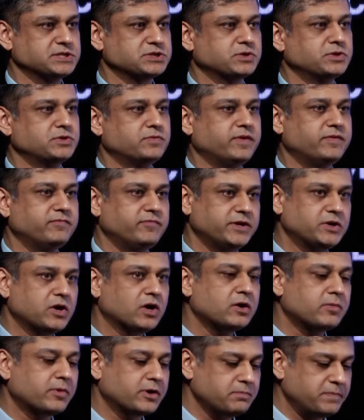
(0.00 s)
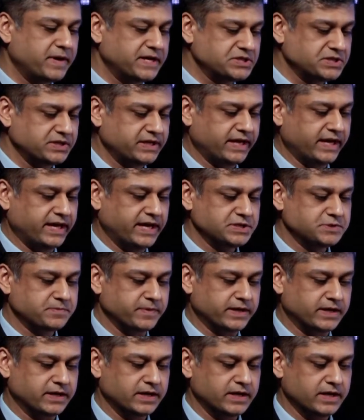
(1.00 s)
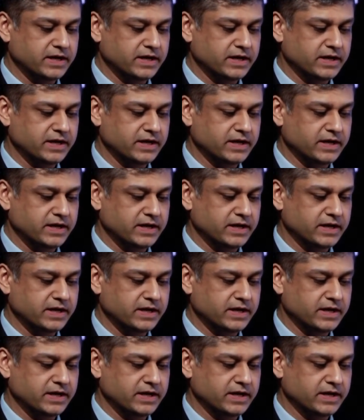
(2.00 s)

So we talk about patient engagement,